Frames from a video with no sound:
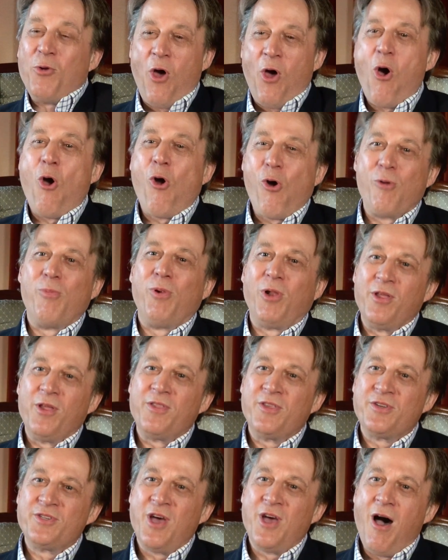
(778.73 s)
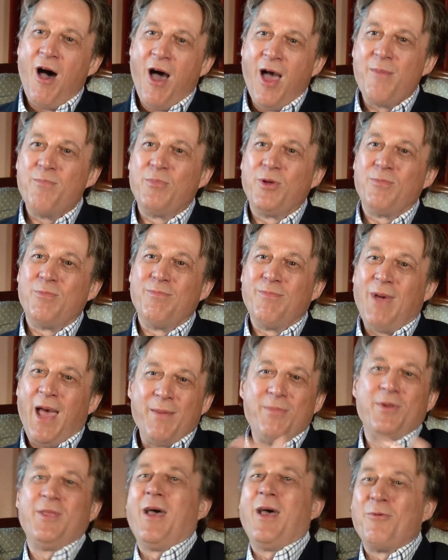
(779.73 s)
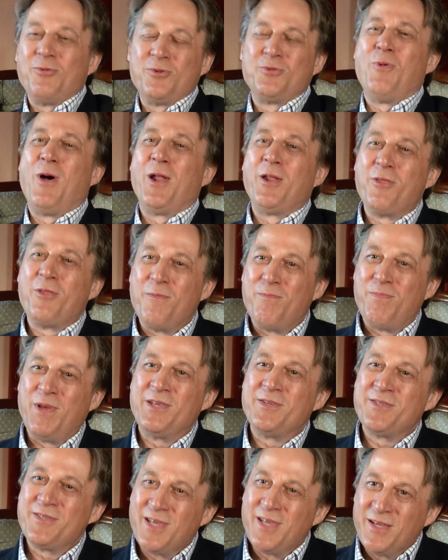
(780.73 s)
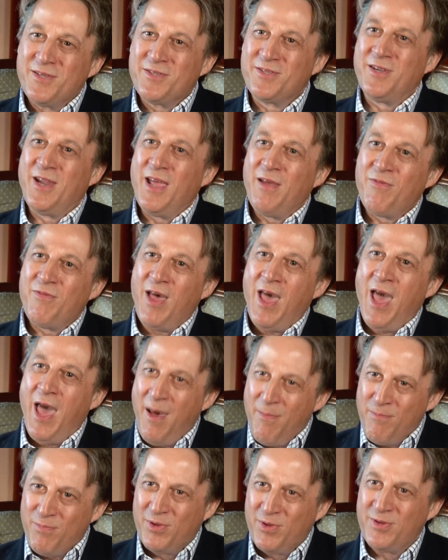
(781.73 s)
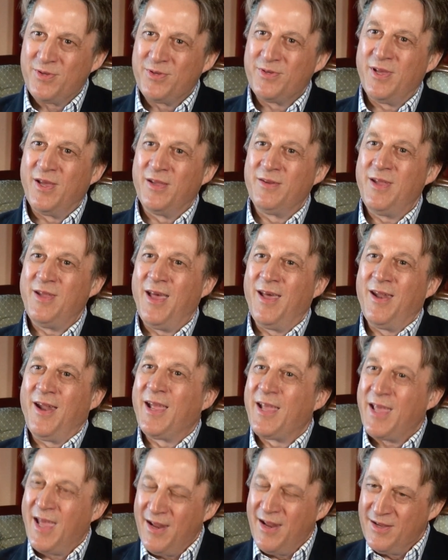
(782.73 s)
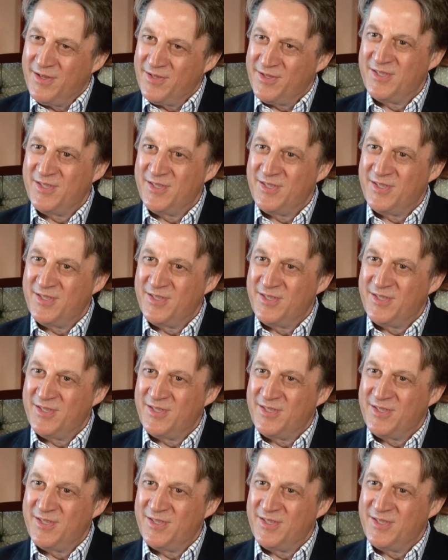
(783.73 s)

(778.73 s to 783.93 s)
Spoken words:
horrible at the time, but maybe that was one of the best things that ever happened. And again, it's